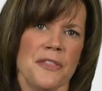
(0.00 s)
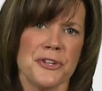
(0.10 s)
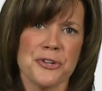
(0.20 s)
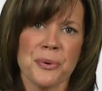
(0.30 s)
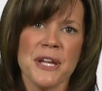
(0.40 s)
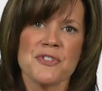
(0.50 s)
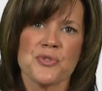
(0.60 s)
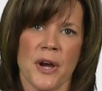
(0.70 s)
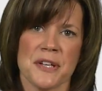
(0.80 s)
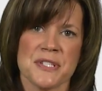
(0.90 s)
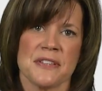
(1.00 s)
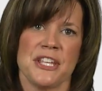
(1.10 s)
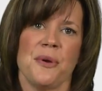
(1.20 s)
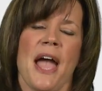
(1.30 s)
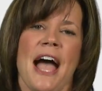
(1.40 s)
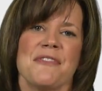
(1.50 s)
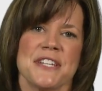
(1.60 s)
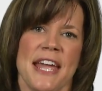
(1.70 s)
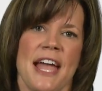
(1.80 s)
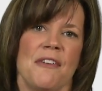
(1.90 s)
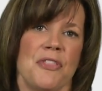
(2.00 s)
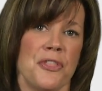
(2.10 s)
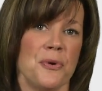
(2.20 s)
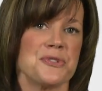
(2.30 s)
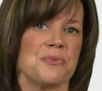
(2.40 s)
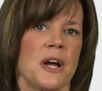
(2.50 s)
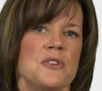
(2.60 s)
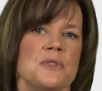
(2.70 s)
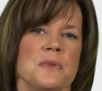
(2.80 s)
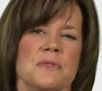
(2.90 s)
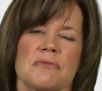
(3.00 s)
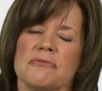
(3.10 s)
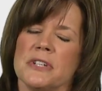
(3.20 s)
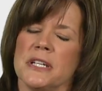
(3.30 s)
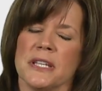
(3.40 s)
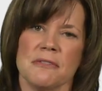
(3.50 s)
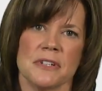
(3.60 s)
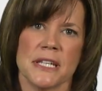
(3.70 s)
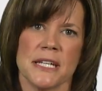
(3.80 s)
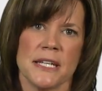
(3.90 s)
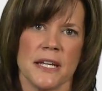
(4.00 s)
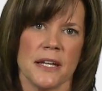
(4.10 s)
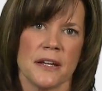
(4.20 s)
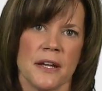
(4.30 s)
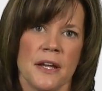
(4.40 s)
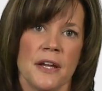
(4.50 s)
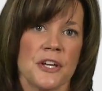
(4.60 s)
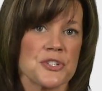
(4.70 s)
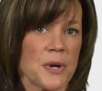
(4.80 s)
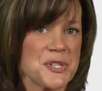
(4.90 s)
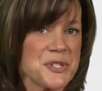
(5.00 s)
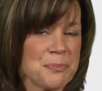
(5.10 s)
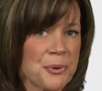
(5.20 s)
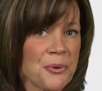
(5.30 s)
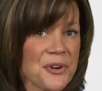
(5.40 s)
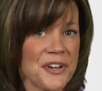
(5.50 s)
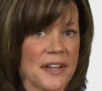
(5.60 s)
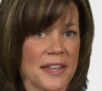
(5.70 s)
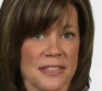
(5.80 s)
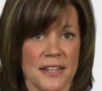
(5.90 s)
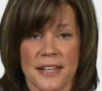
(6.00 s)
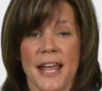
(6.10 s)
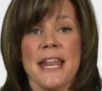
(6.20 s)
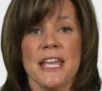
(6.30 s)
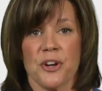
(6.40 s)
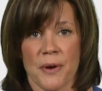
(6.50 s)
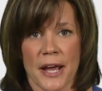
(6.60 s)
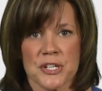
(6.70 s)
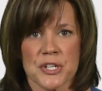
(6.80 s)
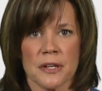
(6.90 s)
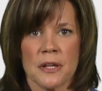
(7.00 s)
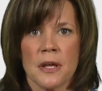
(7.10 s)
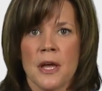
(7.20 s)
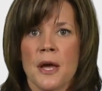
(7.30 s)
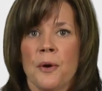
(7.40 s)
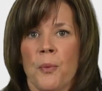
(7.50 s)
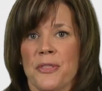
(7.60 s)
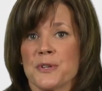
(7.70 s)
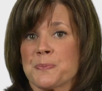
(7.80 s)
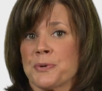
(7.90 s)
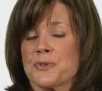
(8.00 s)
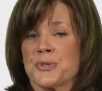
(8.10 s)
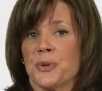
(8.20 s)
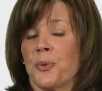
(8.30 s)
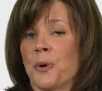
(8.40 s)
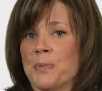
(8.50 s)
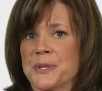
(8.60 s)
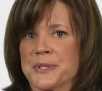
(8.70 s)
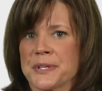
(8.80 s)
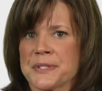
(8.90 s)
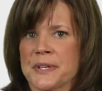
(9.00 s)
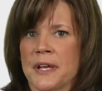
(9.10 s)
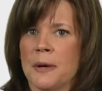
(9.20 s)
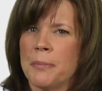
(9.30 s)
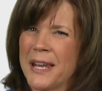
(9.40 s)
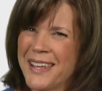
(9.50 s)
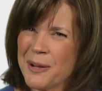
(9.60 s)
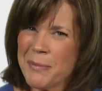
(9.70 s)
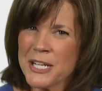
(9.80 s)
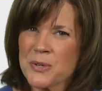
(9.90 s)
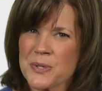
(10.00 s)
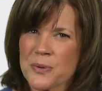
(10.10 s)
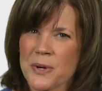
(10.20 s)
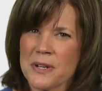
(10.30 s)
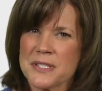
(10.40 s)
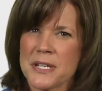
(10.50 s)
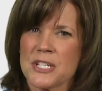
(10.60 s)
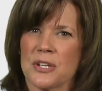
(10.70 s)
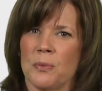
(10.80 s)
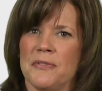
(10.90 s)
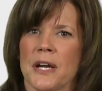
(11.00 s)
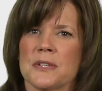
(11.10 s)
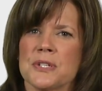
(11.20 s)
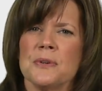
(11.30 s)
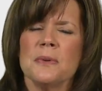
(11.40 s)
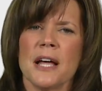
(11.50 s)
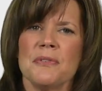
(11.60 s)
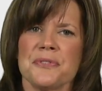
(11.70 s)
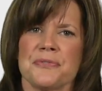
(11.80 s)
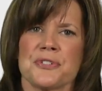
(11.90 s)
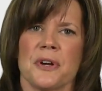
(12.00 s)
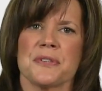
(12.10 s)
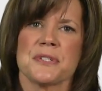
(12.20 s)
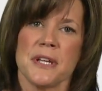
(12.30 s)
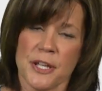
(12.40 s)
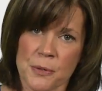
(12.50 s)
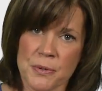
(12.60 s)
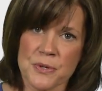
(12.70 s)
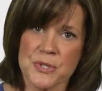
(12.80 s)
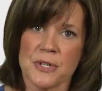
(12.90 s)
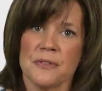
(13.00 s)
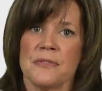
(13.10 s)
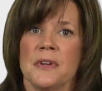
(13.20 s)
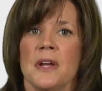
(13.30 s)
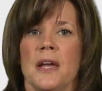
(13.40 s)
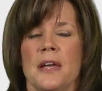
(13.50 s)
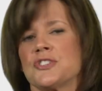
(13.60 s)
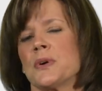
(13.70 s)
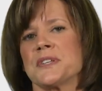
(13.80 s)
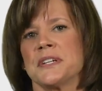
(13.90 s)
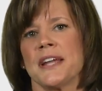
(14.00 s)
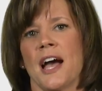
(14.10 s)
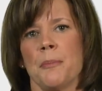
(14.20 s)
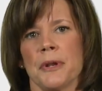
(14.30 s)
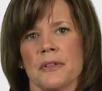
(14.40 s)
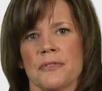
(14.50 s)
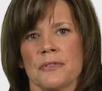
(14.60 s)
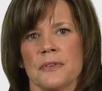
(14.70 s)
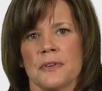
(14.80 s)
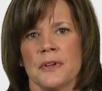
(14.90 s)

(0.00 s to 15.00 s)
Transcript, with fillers: The degree of trust that you have to have in those around you is really, really key. Trust is important, I think, in any interaction, whether it's personal or business. But in a matrix organization, we've got two levels of trust, interpersonal and trust and competence.